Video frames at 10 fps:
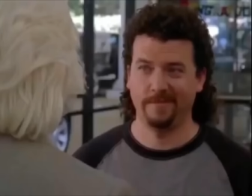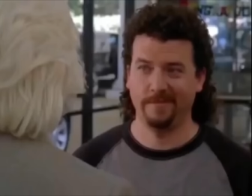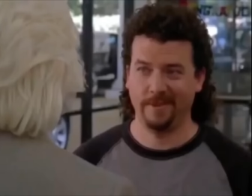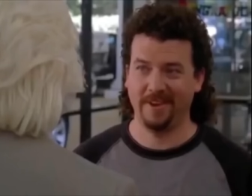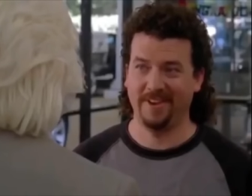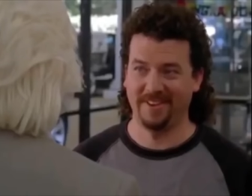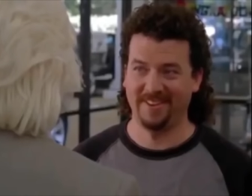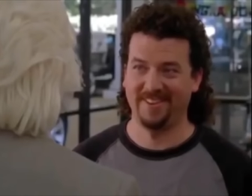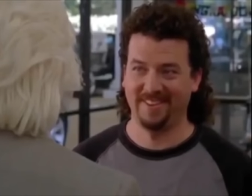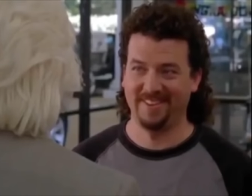Yeah.
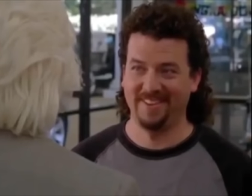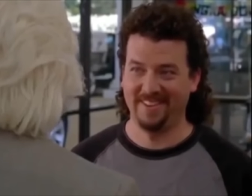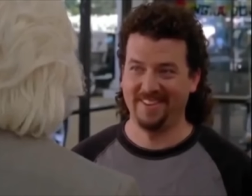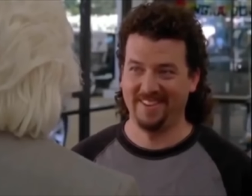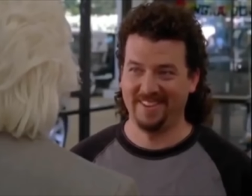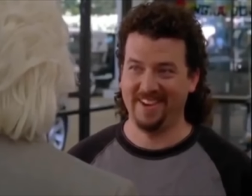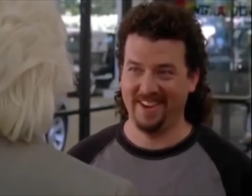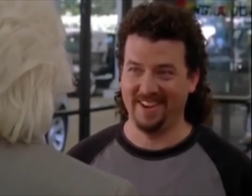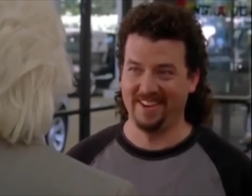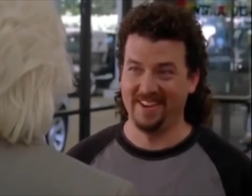Woo. Yeah.
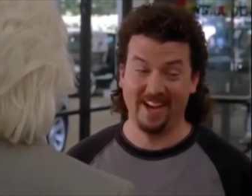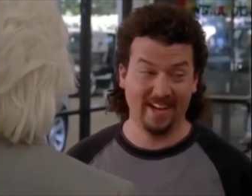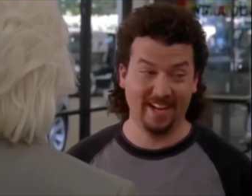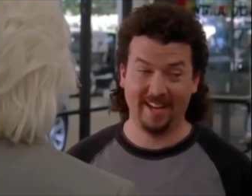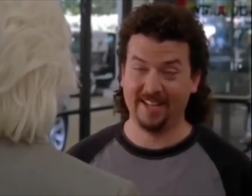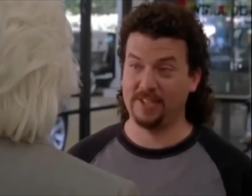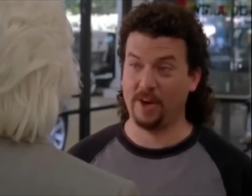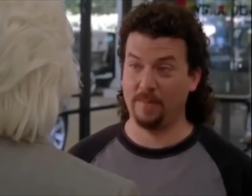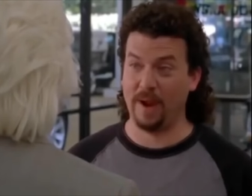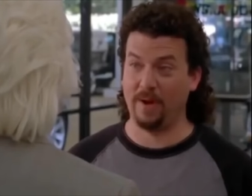I got a lot of star power.